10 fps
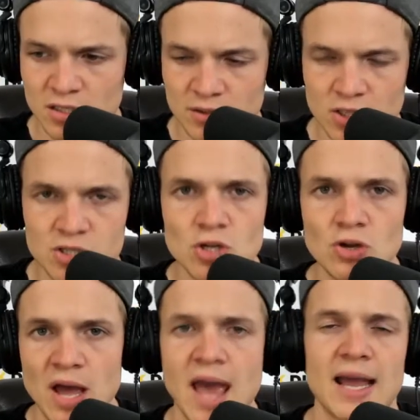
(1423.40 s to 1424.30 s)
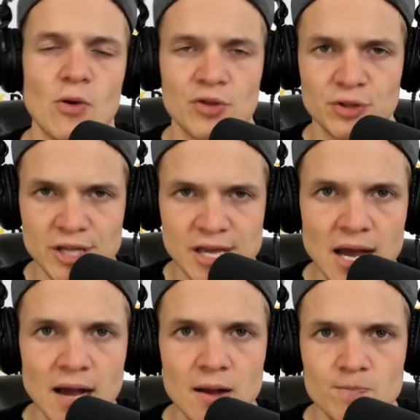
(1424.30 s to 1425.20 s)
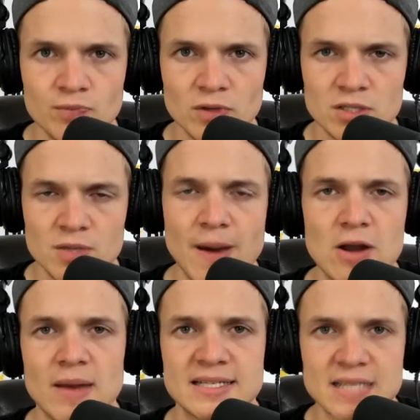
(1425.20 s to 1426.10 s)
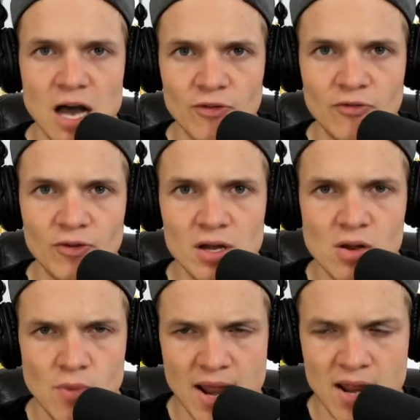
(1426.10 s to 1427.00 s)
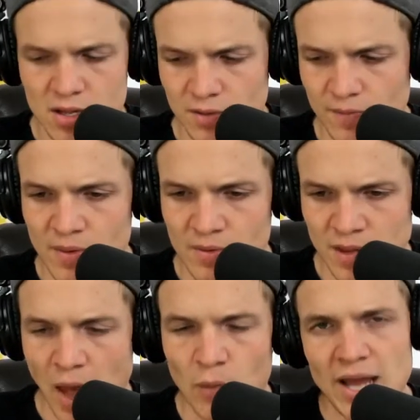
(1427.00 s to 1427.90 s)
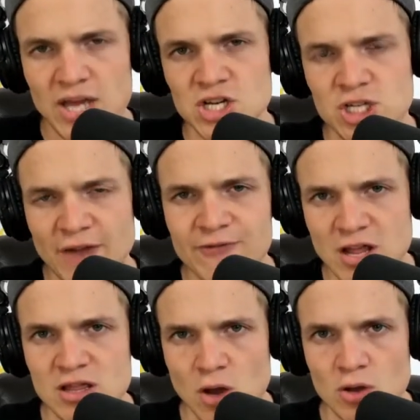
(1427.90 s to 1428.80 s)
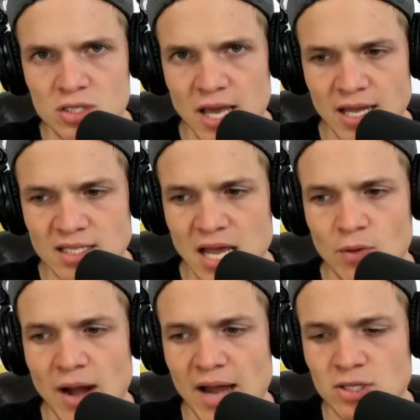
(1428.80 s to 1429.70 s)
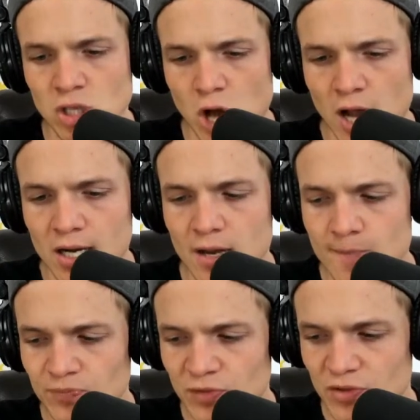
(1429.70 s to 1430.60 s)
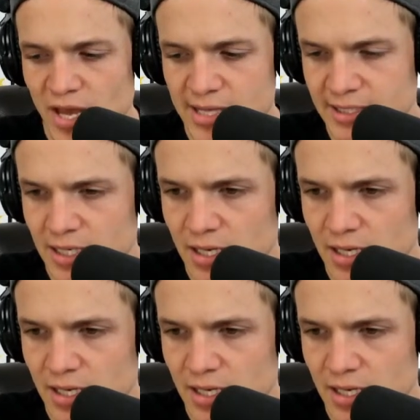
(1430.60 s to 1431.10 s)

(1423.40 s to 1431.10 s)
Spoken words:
to hang out with Leah, to better myself, right? And when I shifted those things and when I took the